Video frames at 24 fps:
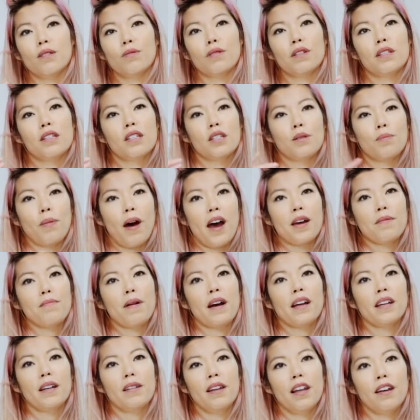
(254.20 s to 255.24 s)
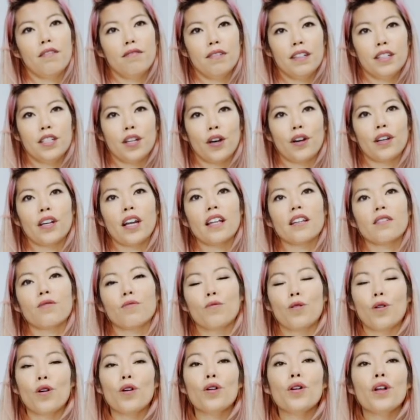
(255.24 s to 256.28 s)
This was inspired by the lovely donut
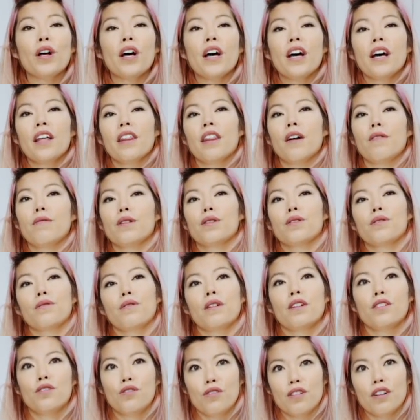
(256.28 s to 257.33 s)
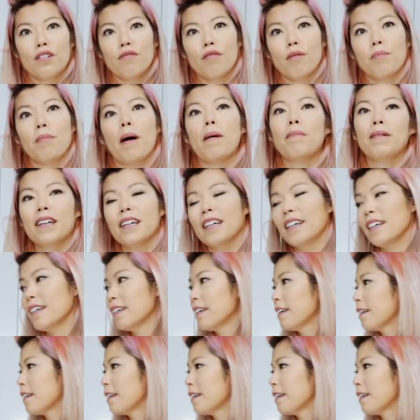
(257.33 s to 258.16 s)
wall that we saw at Sugar Republic.